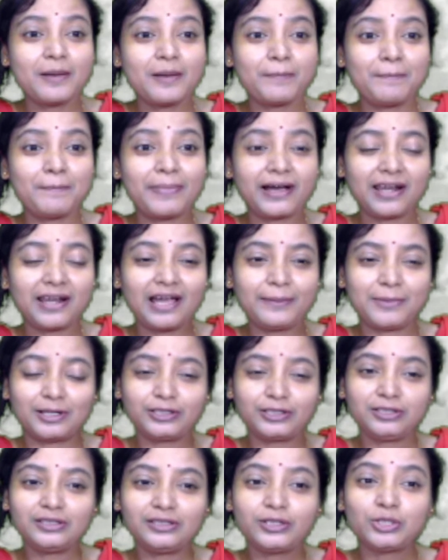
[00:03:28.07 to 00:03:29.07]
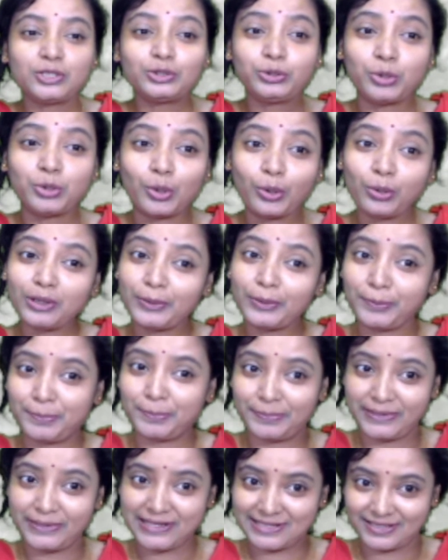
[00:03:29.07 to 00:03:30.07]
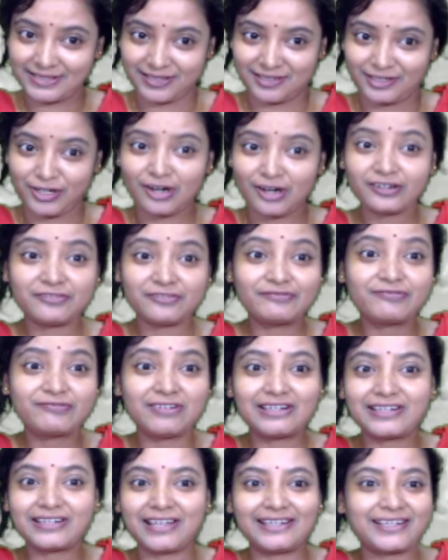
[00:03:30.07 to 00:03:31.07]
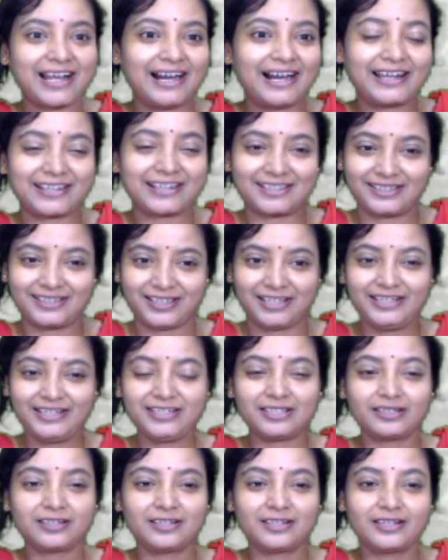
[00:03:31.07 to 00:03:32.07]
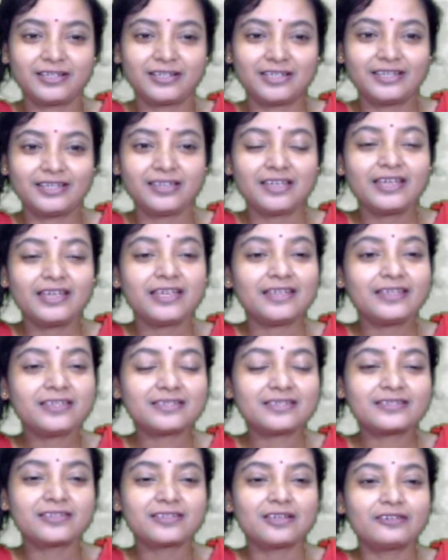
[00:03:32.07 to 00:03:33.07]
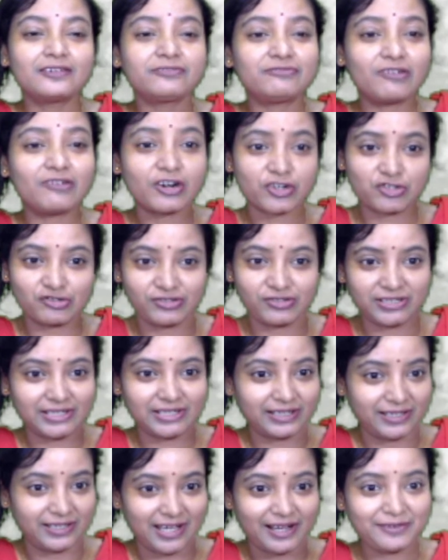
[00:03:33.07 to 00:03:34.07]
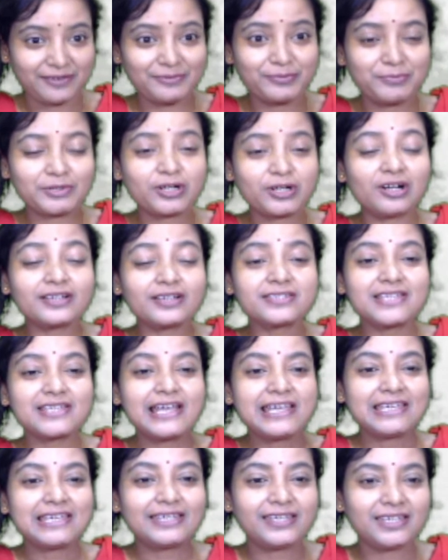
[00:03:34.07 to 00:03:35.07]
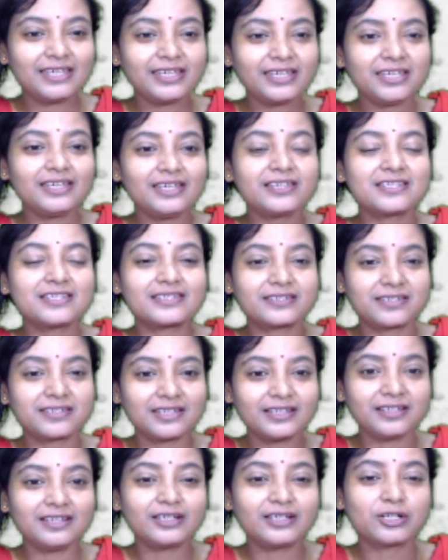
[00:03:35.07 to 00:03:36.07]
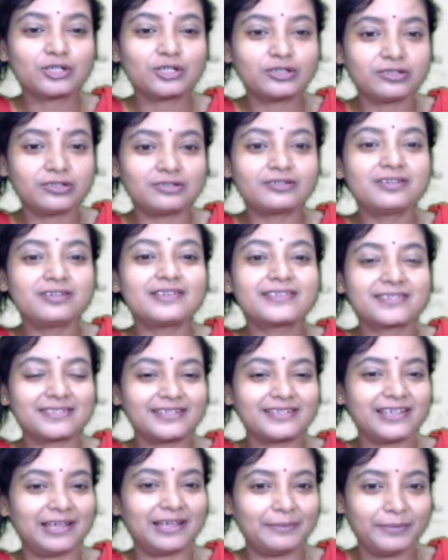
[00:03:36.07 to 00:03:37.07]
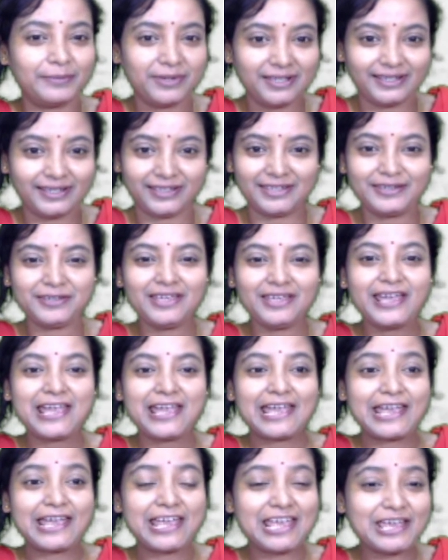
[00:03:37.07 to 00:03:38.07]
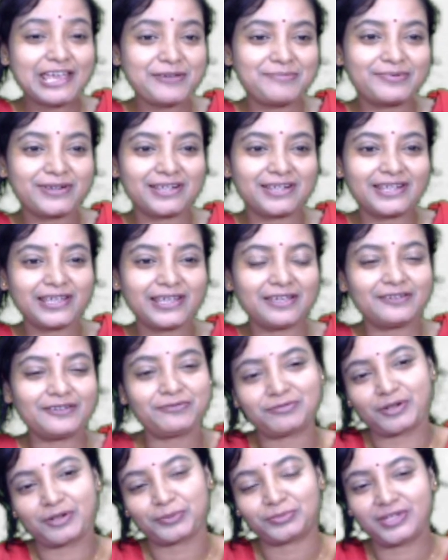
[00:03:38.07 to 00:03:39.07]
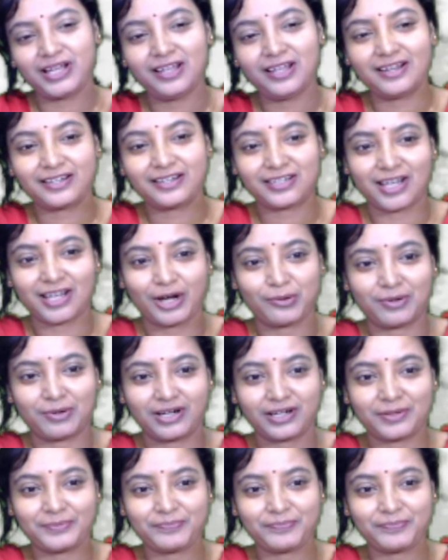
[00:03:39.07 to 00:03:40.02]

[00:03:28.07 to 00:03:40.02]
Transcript: Palamon, though imprisoned, not freed like Arcite, is fortunate enough because he still could see Emily every day from the tower.